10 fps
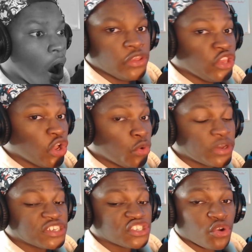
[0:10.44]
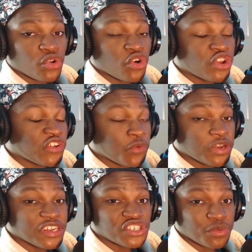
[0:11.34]
Yo, what is going on,
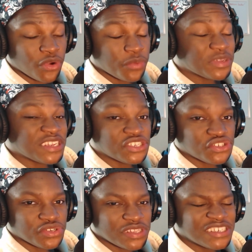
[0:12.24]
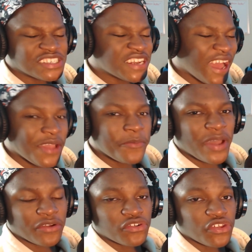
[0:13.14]
everyone? It's your boy, Potential Unleashed, and I am
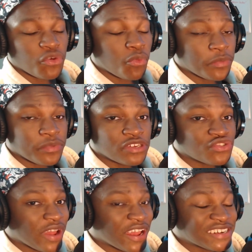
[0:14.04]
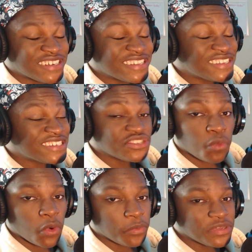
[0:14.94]
back with another One Piece reaction. This is
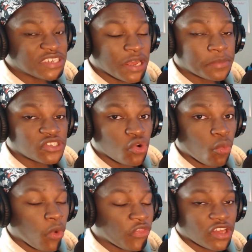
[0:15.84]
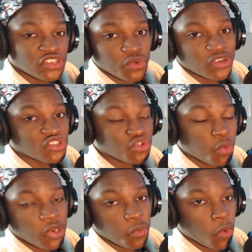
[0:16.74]
One Piece episode
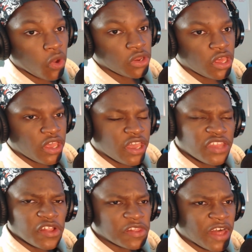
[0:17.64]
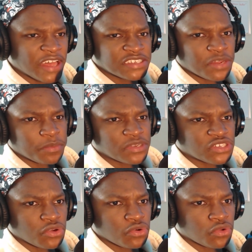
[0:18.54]
1121. In the last
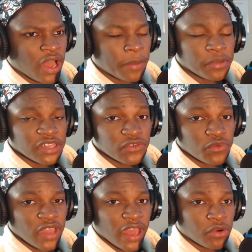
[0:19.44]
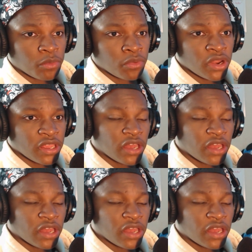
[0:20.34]
episode, I believe we had a break.